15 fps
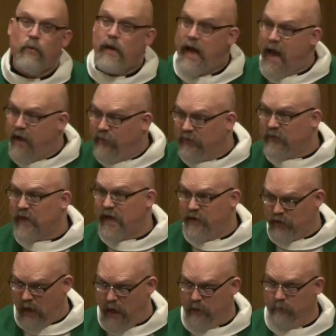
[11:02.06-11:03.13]
that we have in
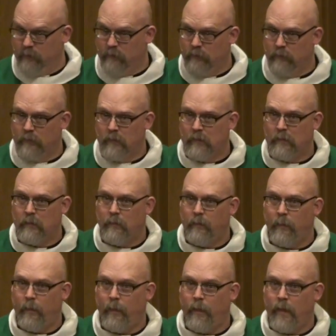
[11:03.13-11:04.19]
St. John,
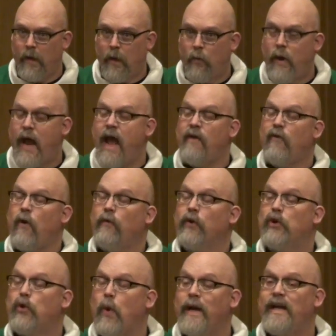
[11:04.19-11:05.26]
we have over
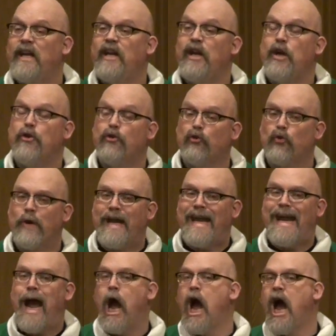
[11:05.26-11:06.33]

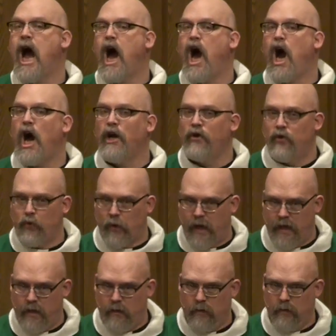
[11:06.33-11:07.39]

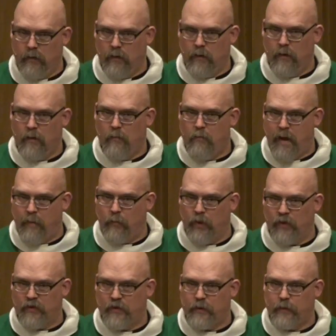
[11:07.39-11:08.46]
2,300
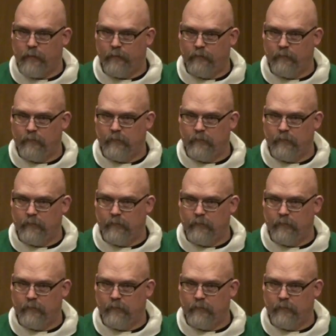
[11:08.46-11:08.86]
members.